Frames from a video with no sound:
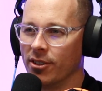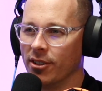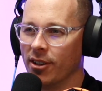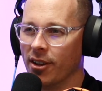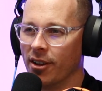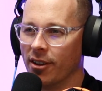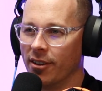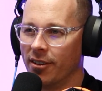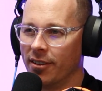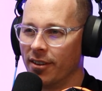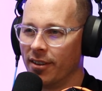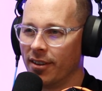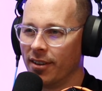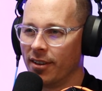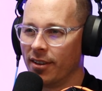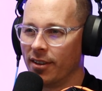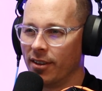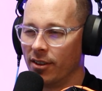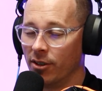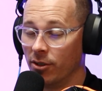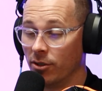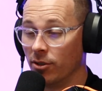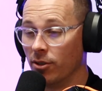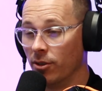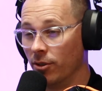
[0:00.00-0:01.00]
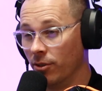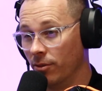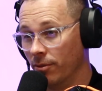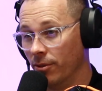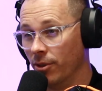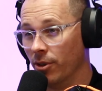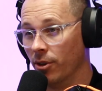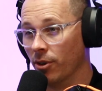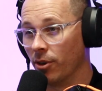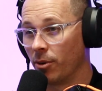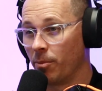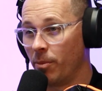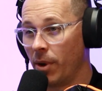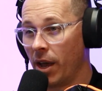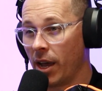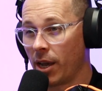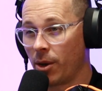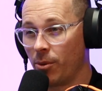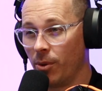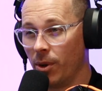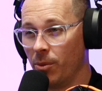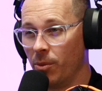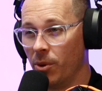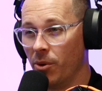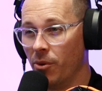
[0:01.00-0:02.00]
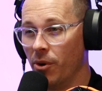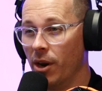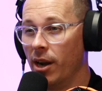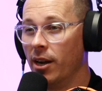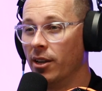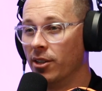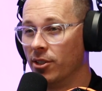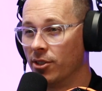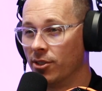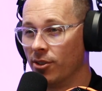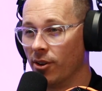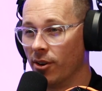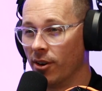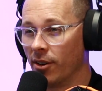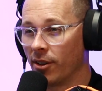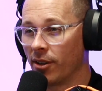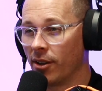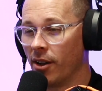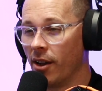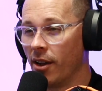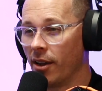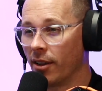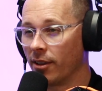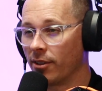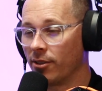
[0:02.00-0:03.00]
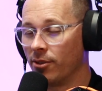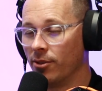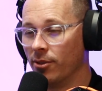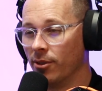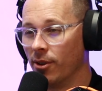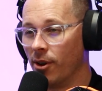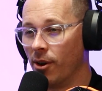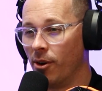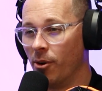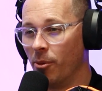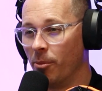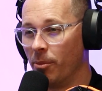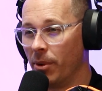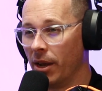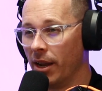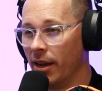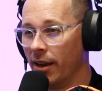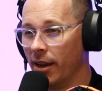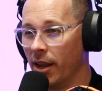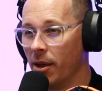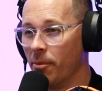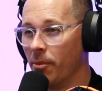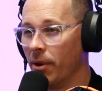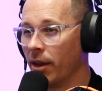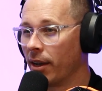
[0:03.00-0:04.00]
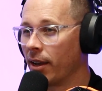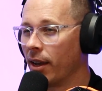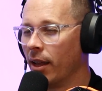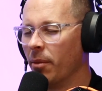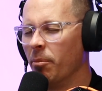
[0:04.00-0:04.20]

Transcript: You look back when we really started going through the whole pandemic.